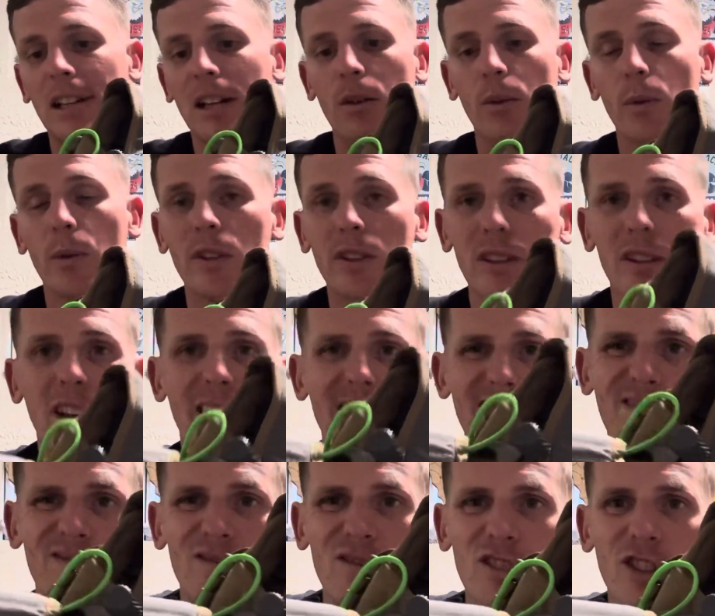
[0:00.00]
Really
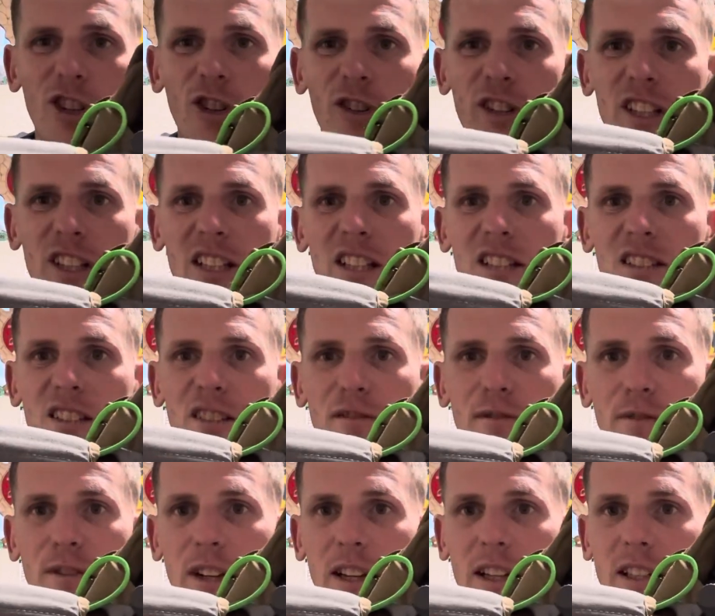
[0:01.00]
like little easy
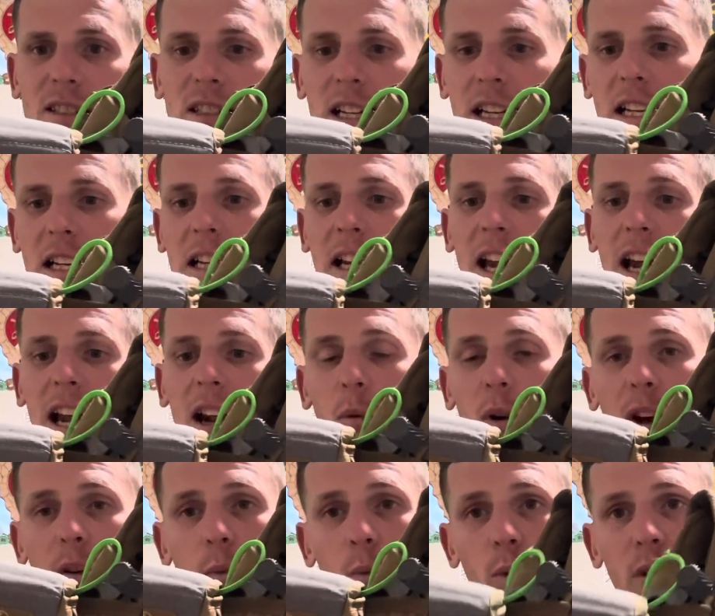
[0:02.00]
fix. And
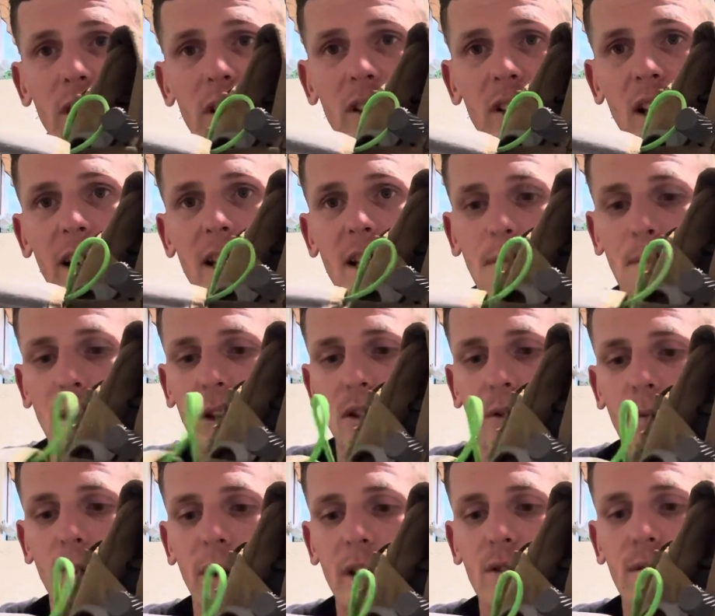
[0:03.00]
what I really like about
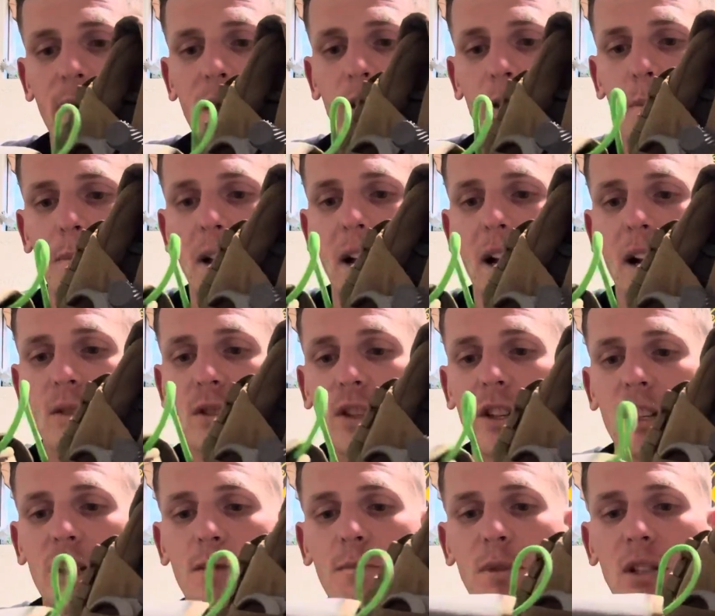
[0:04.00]
the rangefinder pouch
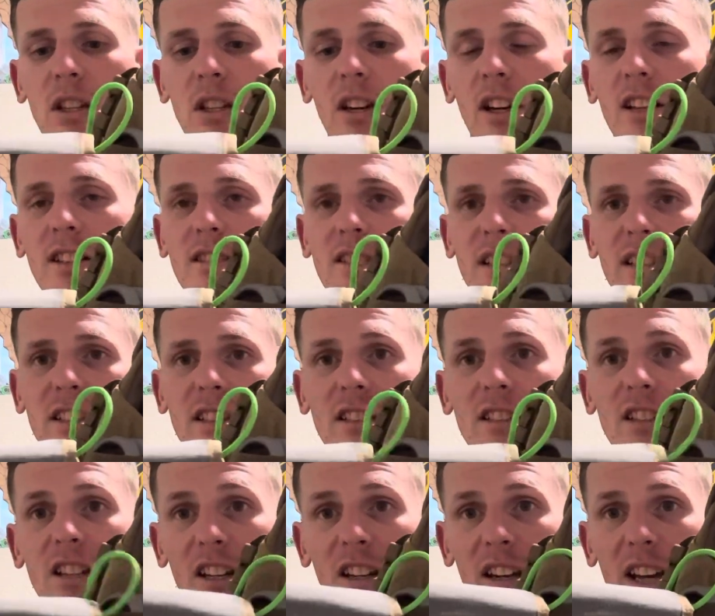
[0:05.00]
is because it
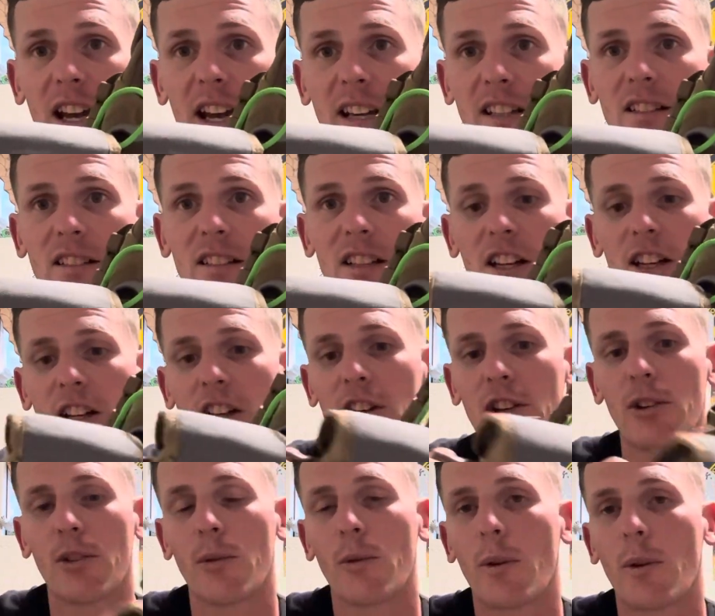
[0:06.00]
connects
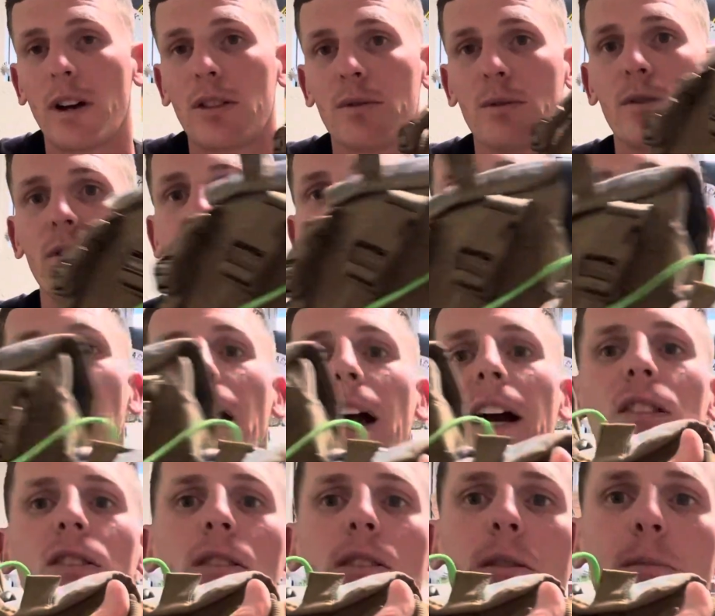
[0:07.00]
right through this
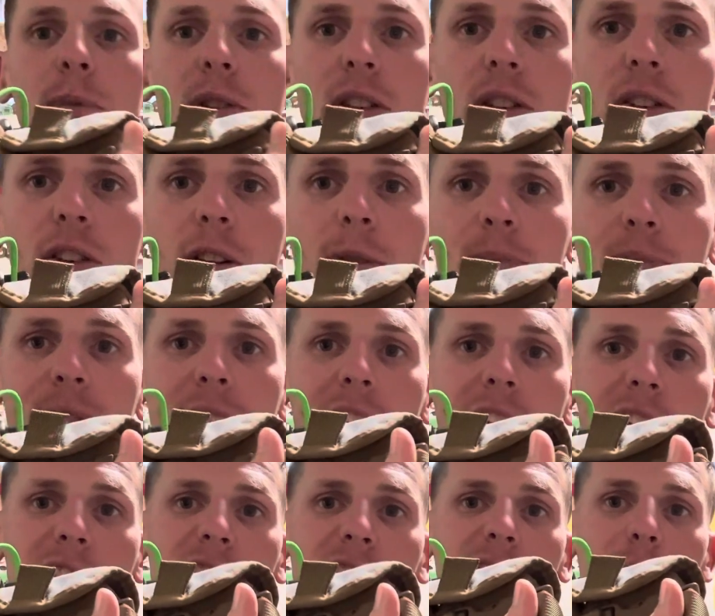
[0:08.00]
back loop here,
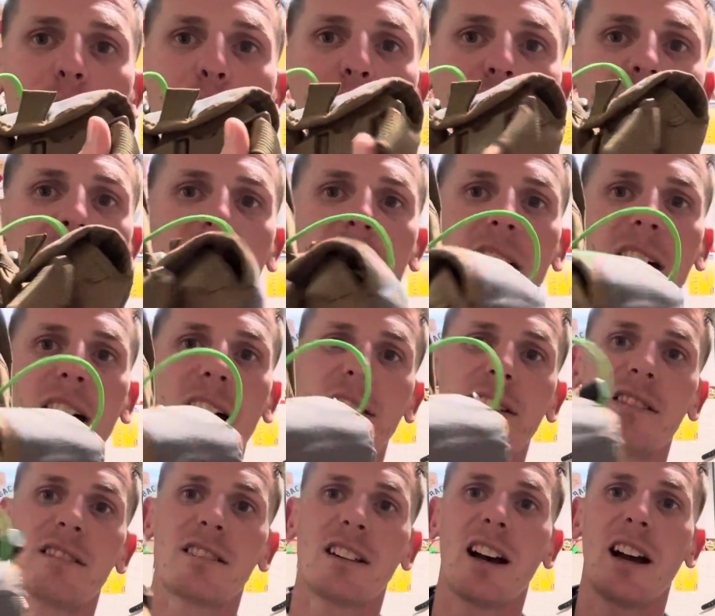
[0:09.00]
instead of putting it on the
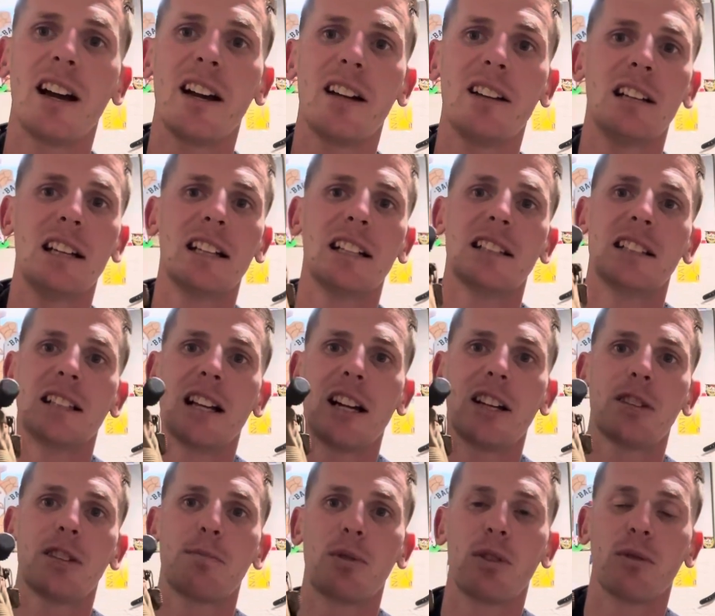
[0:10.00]
side, I
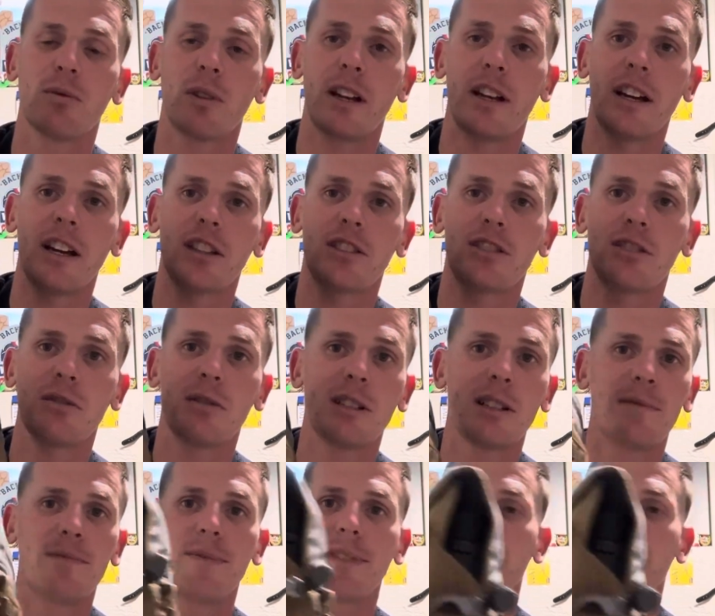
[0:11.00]
just put it right next to it